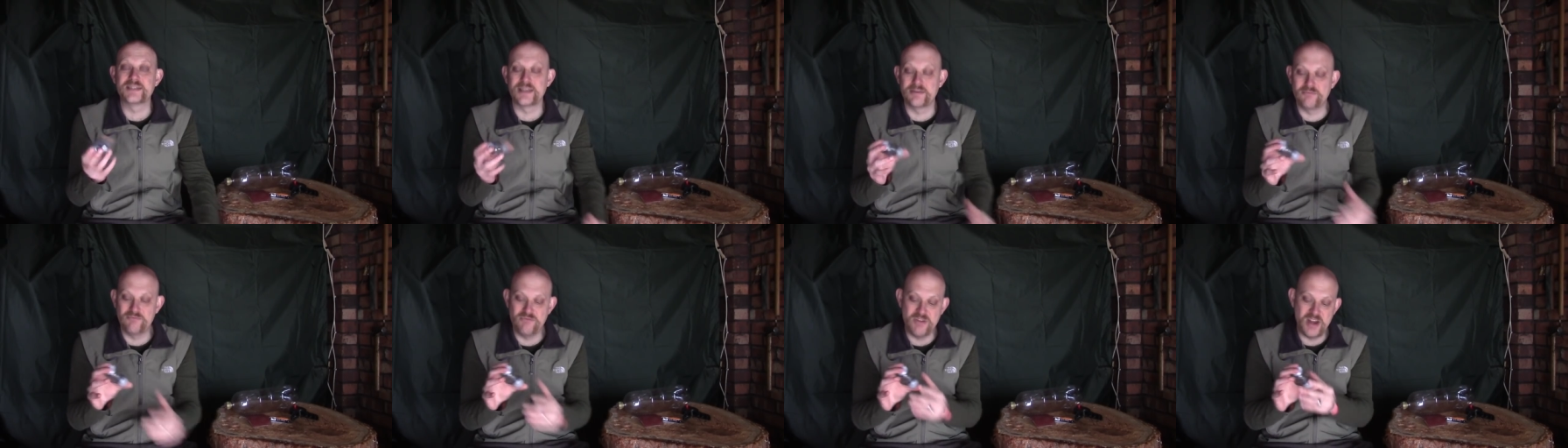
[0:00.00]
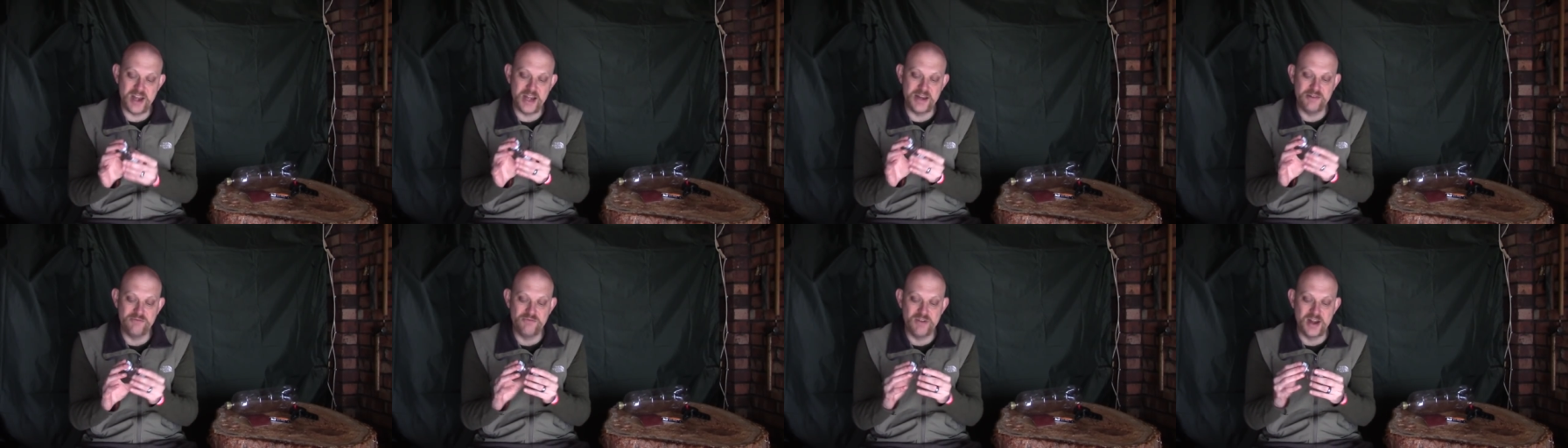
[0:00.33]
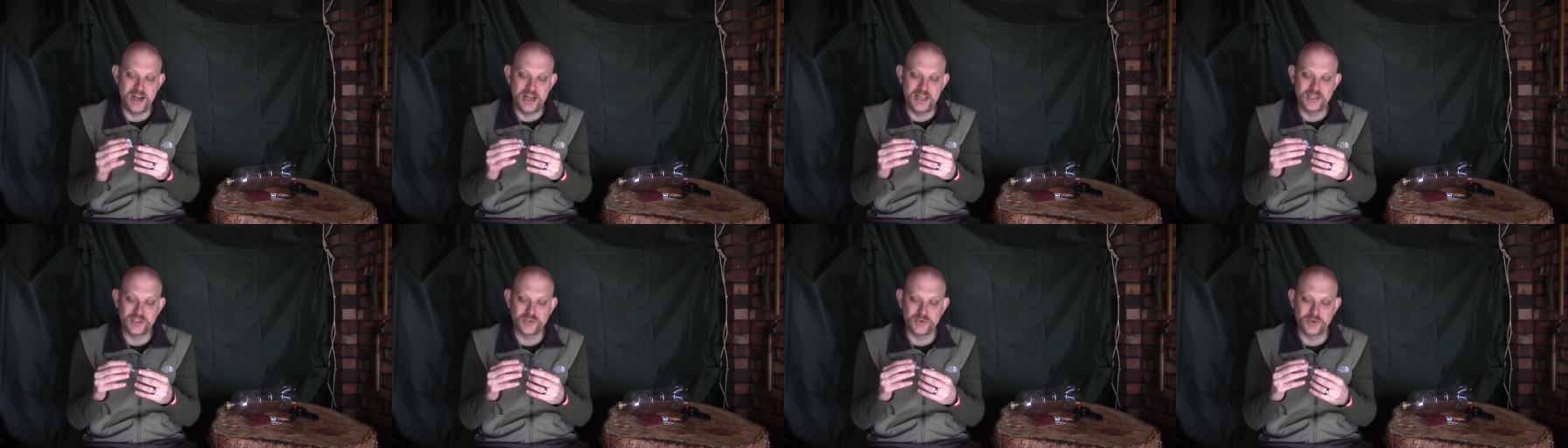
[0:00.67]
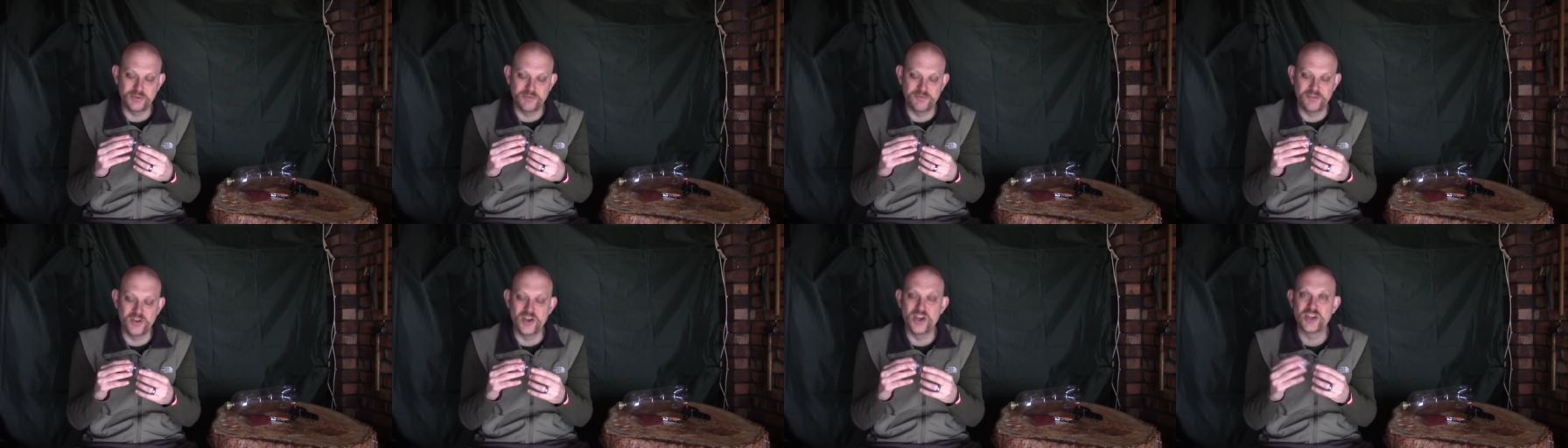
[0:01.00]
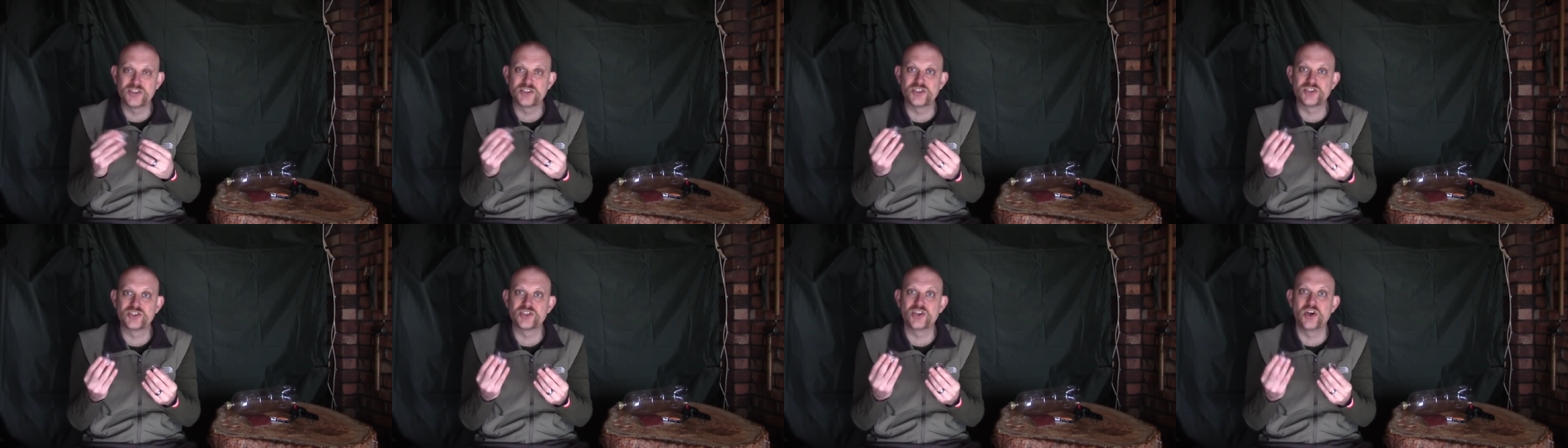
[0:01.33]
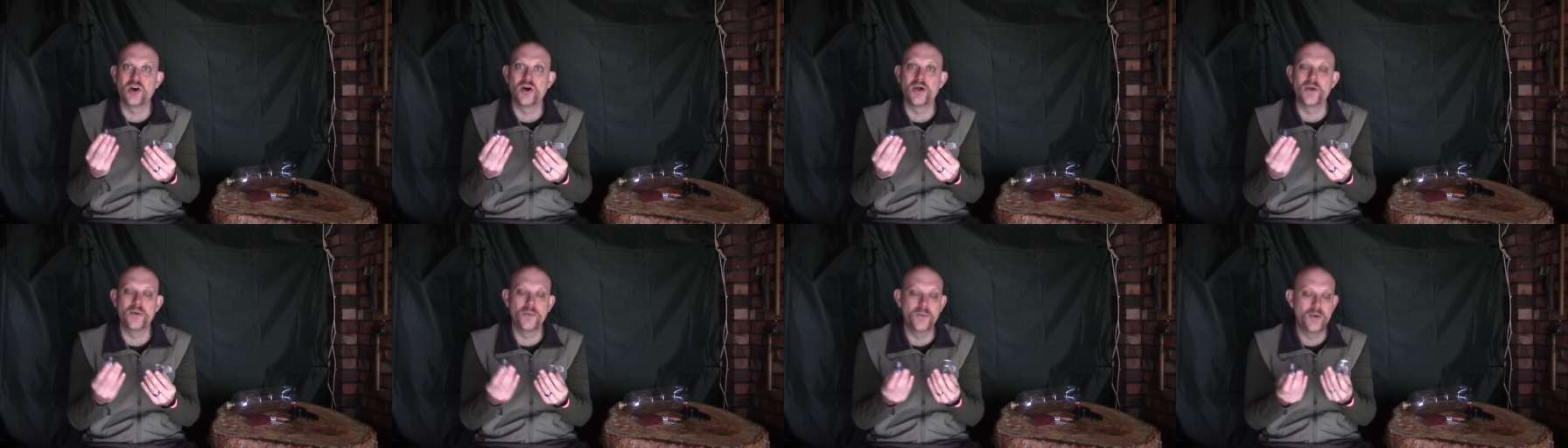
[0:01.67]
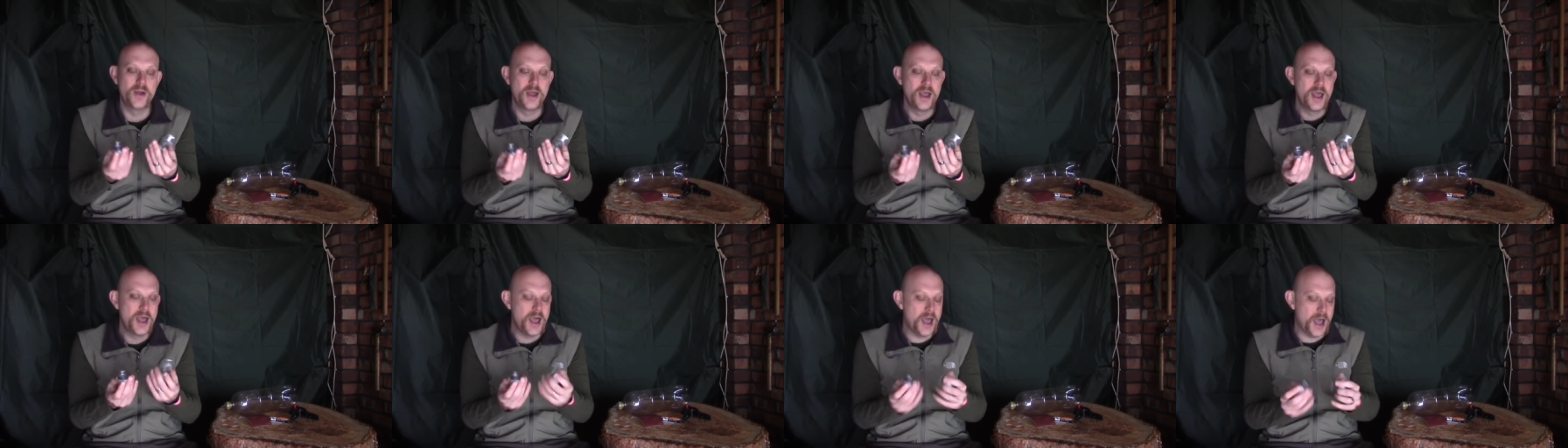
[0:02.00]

They're really, really sort of versatile.